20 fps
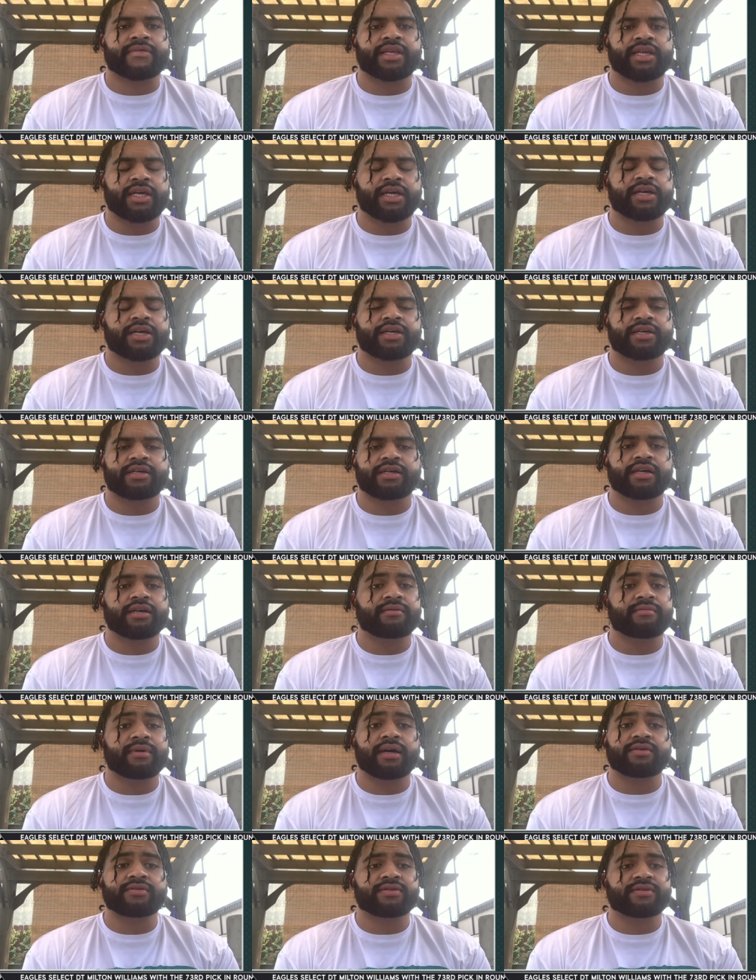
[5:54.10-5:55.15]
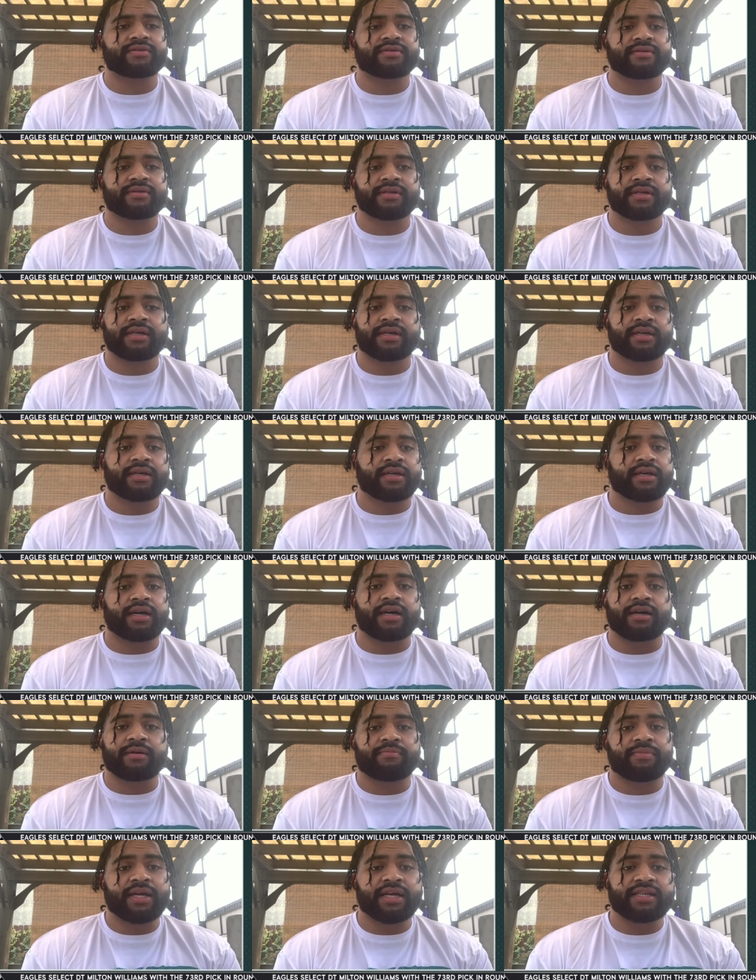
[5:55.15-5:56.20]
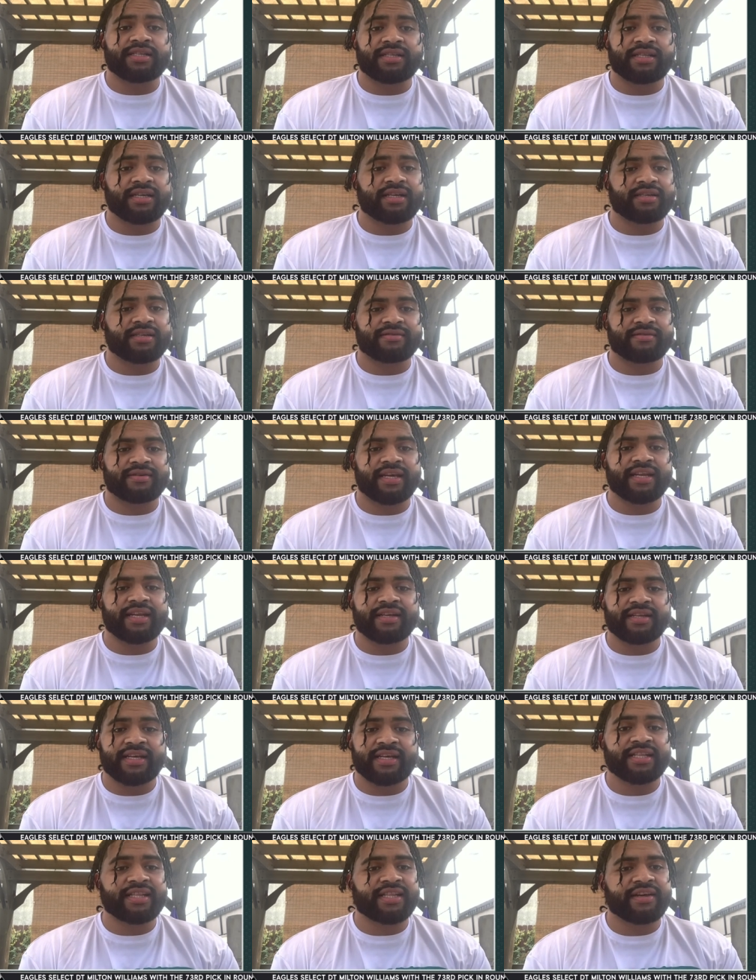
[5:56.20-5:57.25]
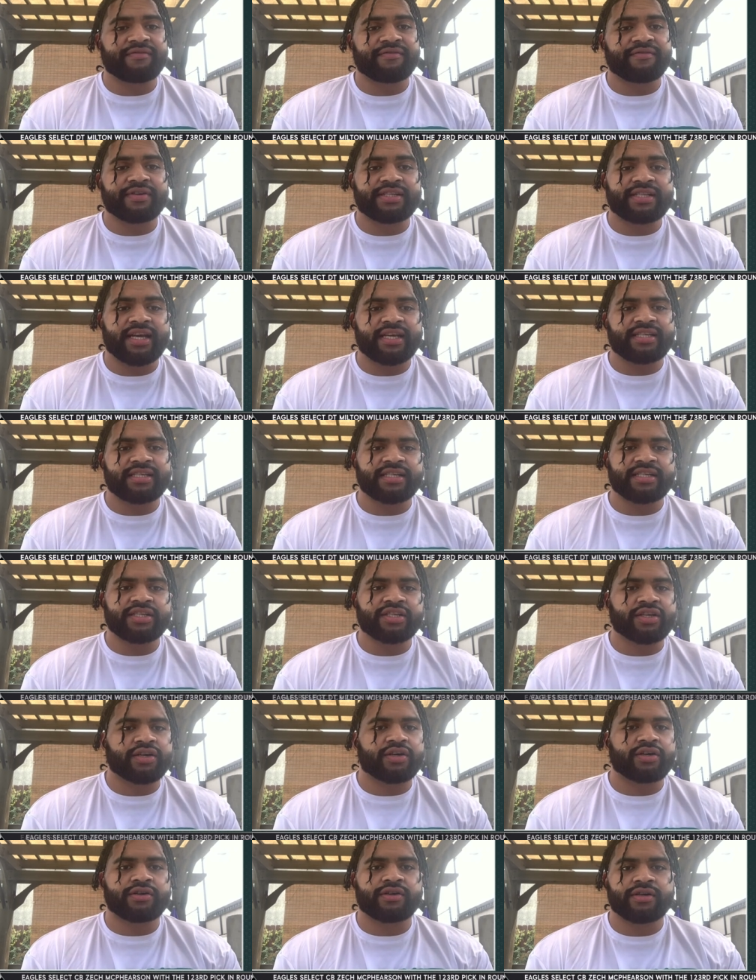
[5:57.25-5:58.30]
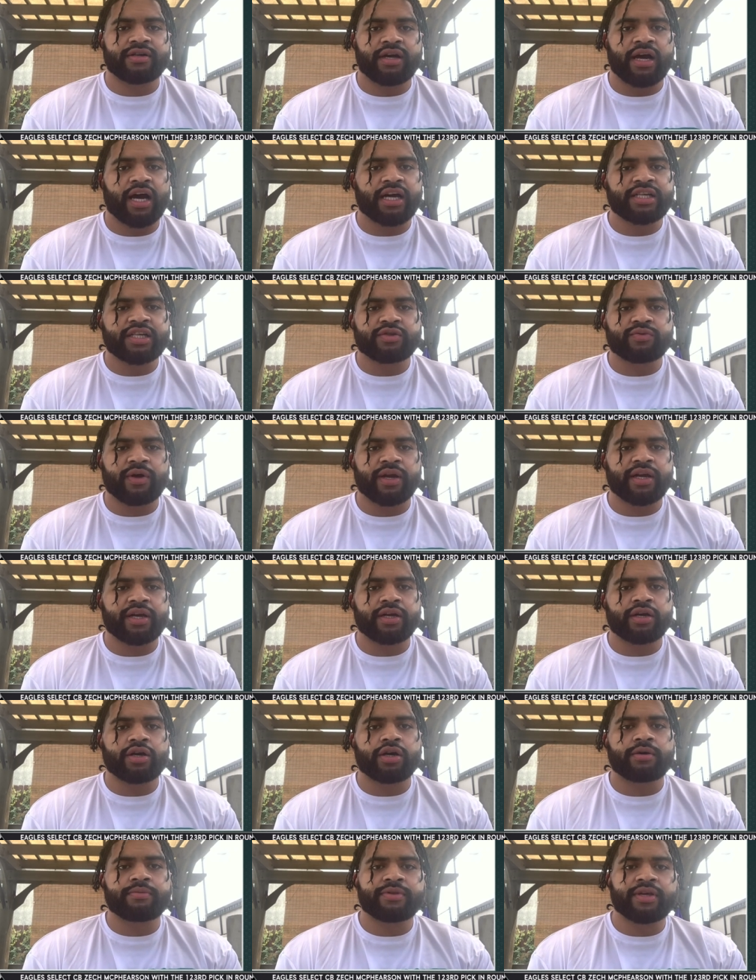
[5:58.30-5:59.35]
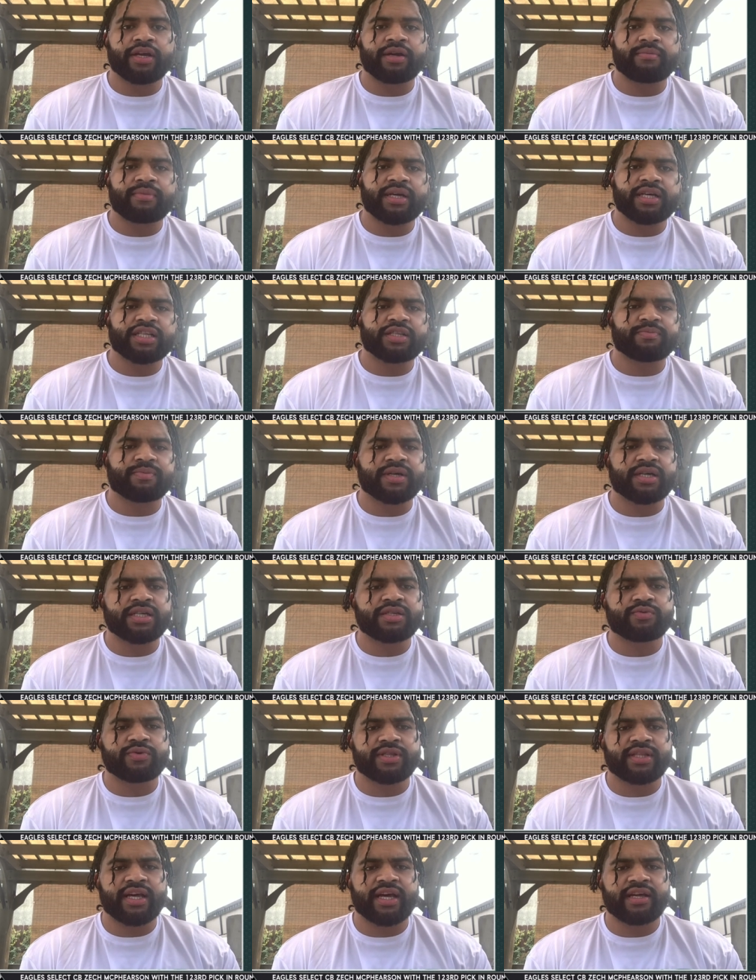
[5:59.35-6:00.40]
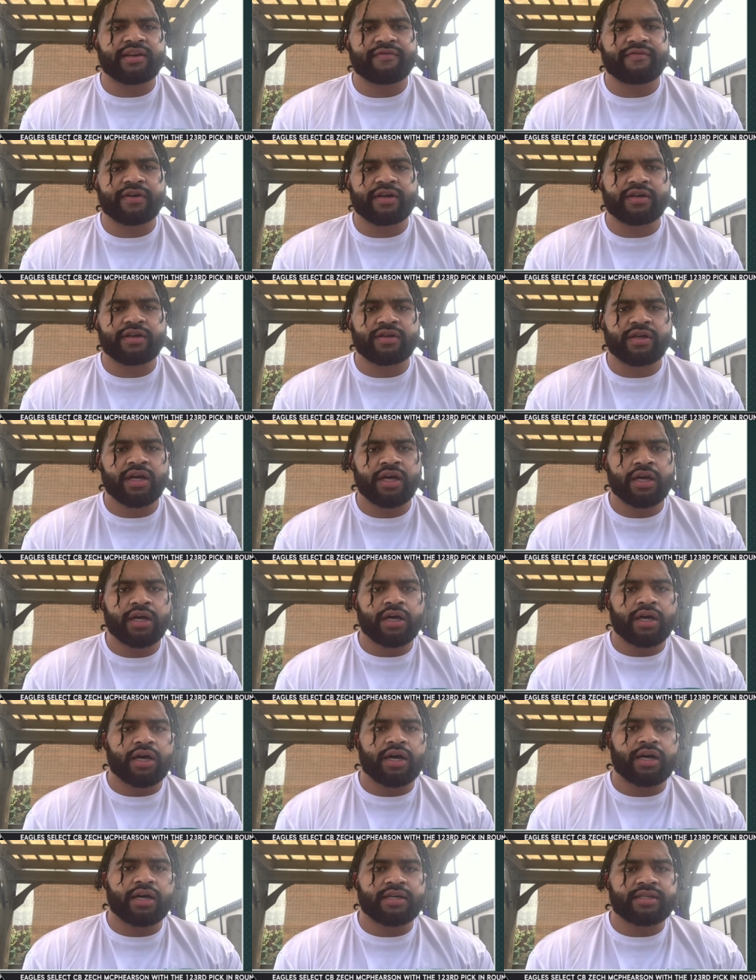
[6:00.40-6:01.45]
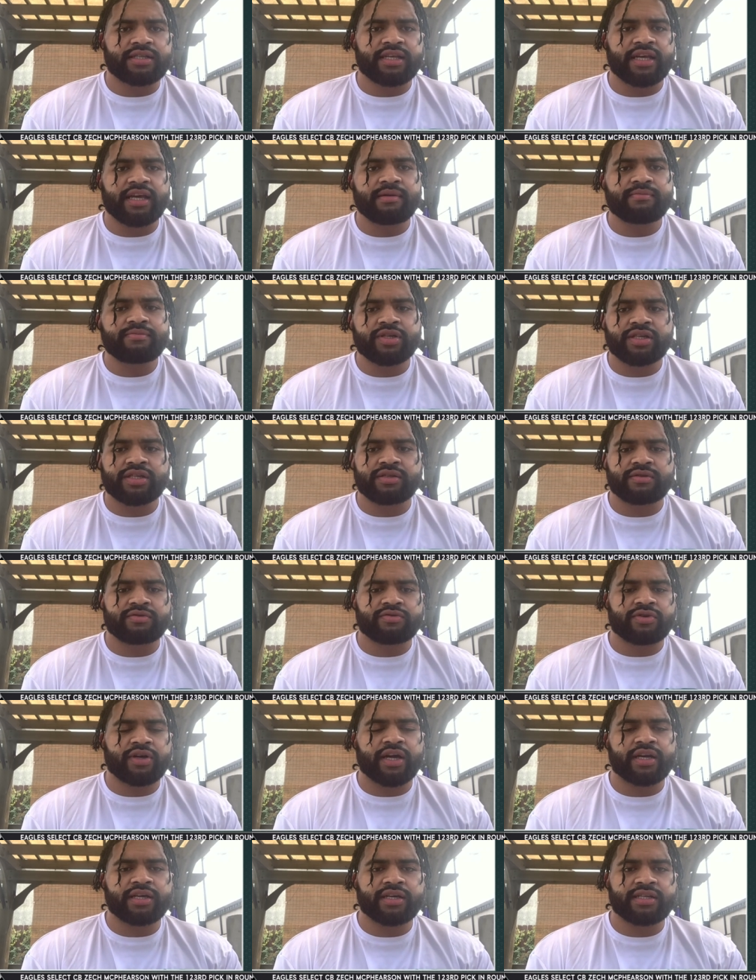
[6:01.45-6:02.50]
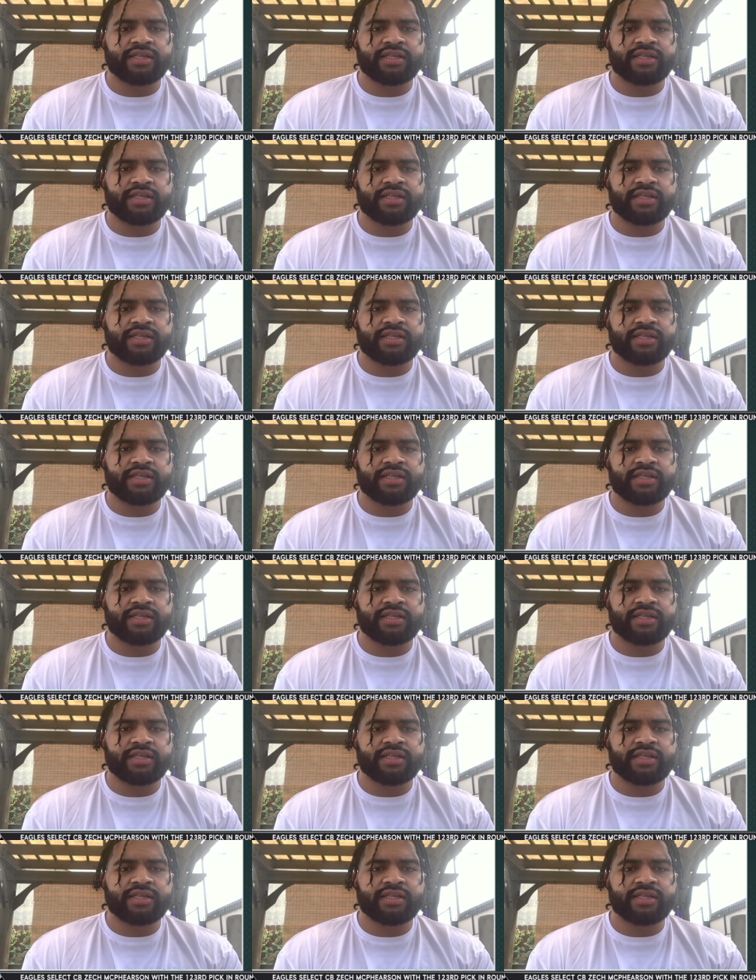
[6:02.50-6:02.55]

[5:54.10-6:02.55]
Yeah, um, I was uh, blessed to get, get the invitation, so I just wanted to go up there and be a sponge with the N F L uh, team, just trying